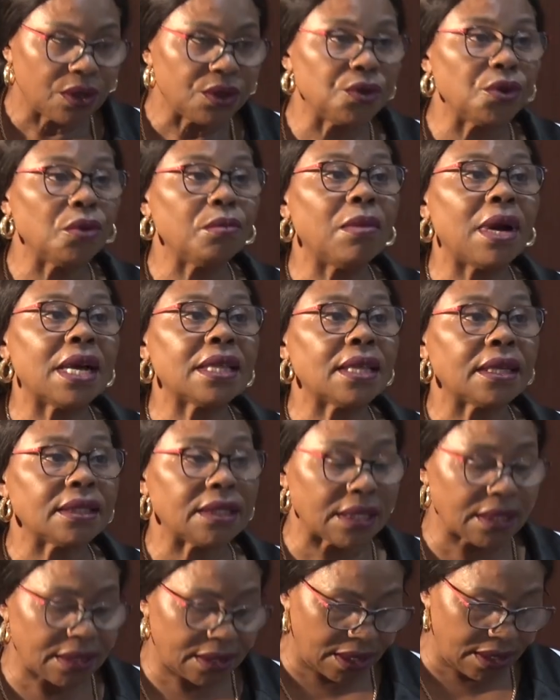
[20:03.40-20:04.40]
Your mother,
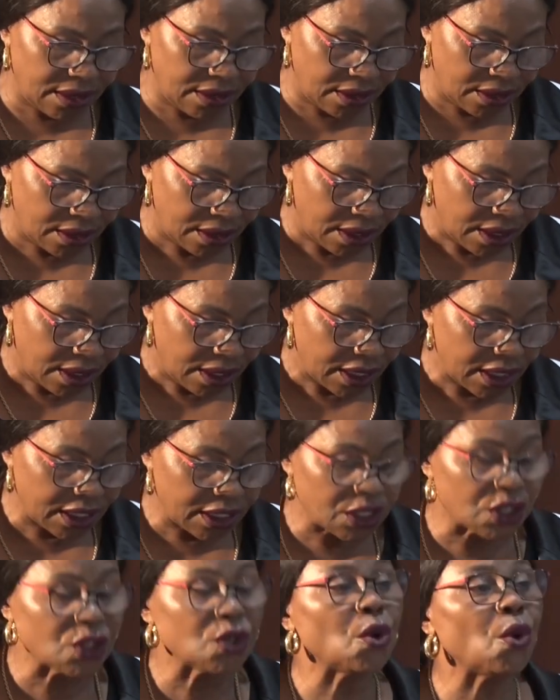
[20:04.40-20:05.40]
Jesus,
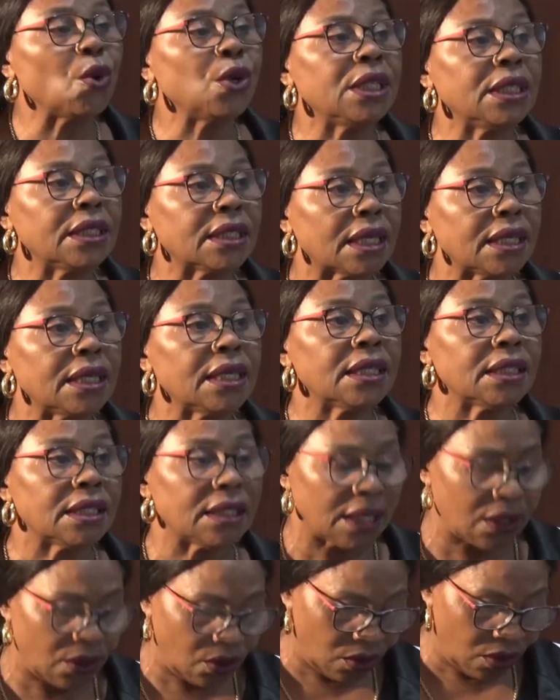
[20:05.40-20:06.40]
is known
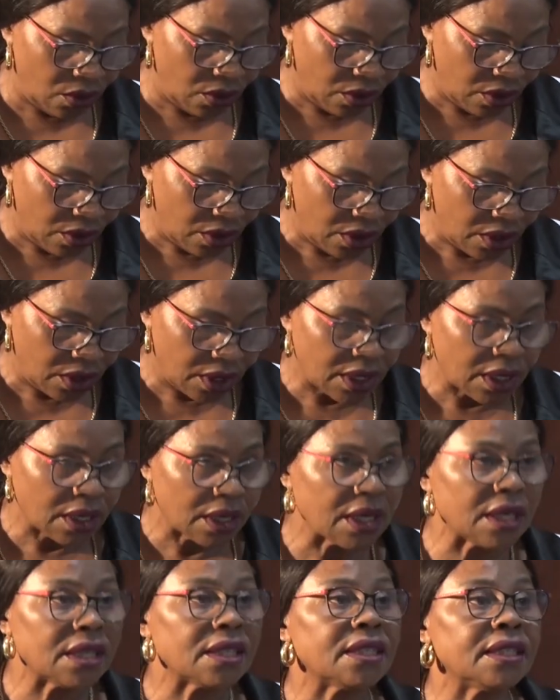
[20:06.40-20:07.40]
international
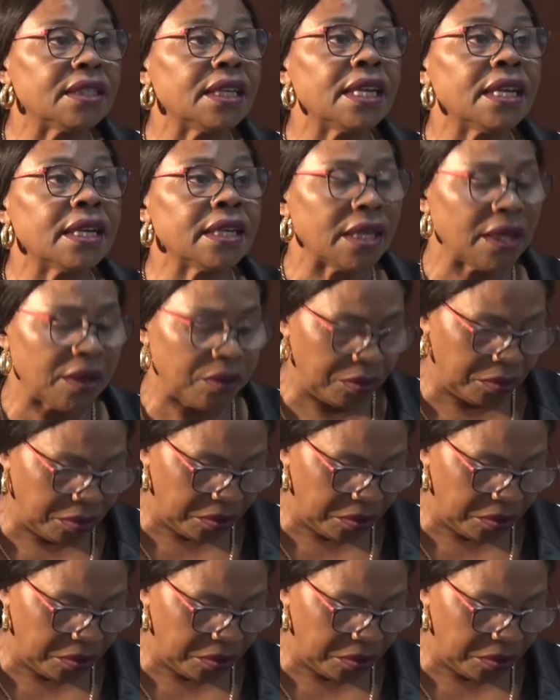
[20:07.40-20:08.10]
as Neria.